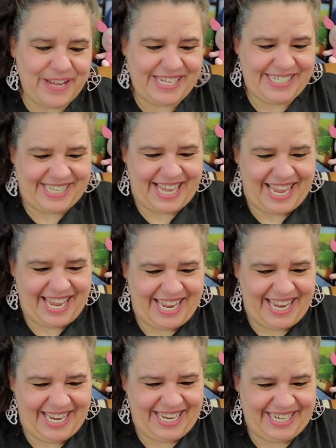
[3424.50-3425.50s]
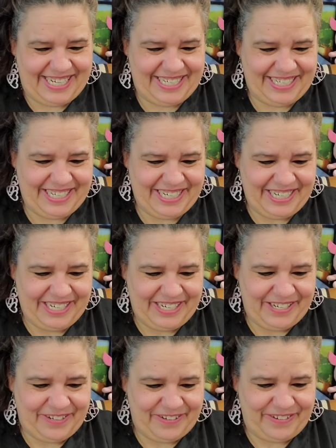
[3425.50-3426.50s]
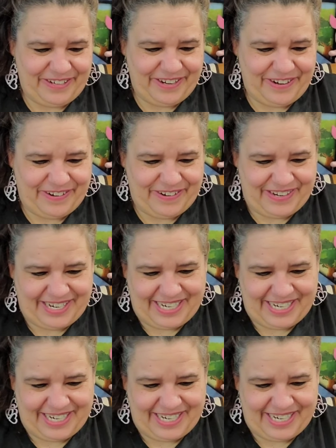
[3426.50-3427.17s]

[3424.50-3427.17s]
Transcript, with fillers: I say. Oh no.